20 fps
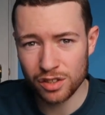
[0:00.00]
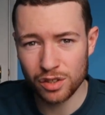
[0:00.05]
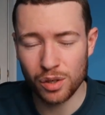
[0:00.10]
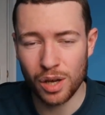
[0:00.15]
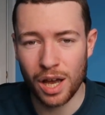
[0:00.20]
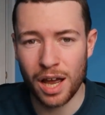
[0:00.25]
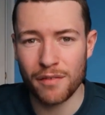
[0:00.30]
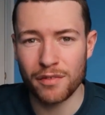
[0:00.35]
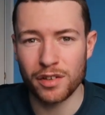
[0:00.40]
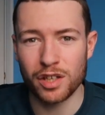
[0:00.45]
you're
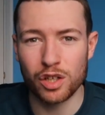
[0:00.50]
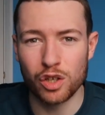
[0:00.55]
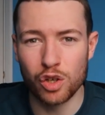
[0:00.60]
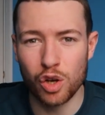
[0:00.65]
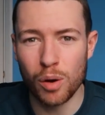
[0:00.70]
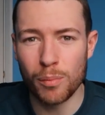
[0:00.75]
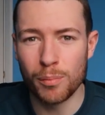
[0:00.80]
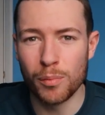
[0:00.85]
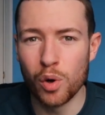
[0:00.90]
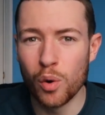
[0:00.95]
having a
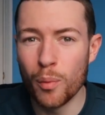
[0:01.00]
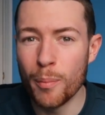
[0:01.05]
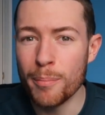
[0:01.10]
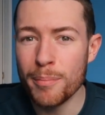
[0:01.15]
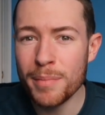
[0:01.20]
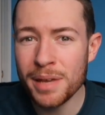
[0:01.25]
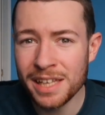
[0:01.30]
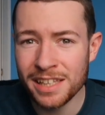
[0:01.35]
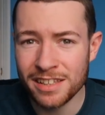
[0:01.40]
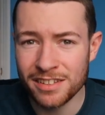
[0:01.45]
lot more
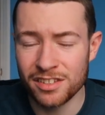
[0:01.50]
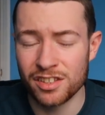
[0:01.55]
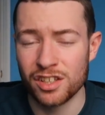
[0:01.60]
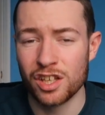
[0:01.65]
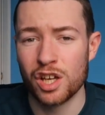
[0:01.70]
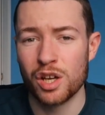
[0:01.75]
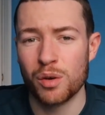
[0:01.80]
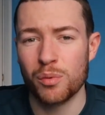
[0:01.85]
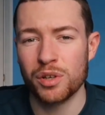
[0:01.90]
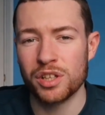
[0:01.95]
meats
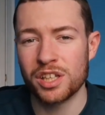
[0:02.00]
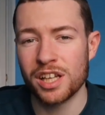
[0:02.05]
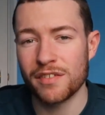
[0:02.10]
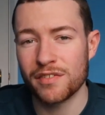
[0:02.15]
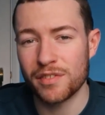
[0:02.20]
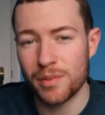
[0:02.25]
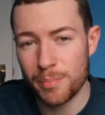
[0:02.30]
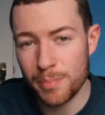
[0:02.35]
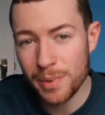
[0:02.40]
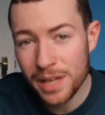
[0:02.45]
which
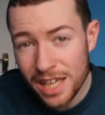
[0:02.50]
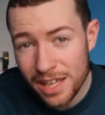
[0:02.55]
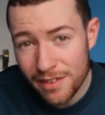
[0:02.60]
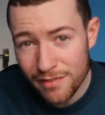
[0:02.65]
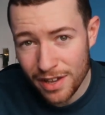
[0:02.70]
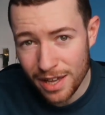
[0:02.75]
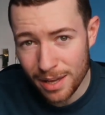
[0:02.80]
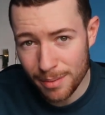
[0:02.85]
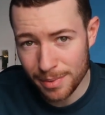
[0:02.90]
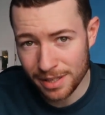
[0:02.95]
have the B
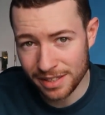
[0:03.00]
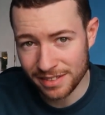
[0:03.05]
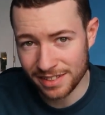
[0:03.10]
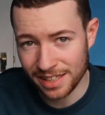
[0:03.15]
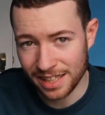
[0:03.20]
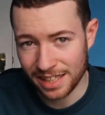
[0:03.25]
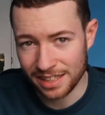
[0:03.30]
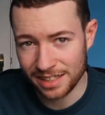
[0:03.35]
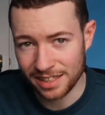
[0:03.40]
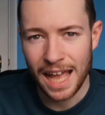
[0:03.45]
vitamins
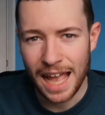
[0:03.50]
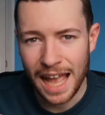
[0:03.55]
in.